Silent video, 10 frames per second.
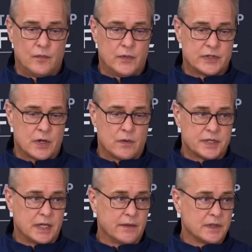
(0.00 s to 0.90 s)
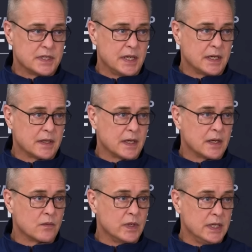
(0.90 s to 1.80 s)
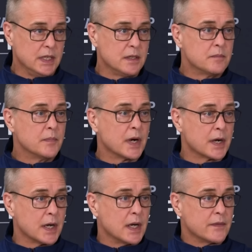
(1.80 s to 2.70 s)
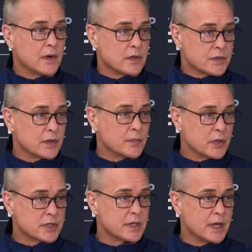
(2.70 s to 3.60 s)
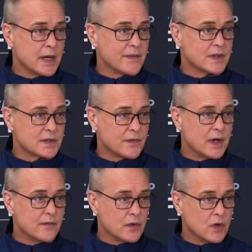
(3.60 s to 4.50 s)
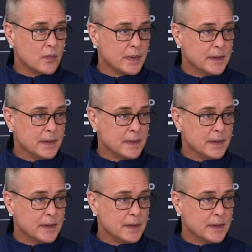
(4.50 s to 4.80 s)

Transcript: there's always a give and take in that. We need Barkov also to push the offensive envelope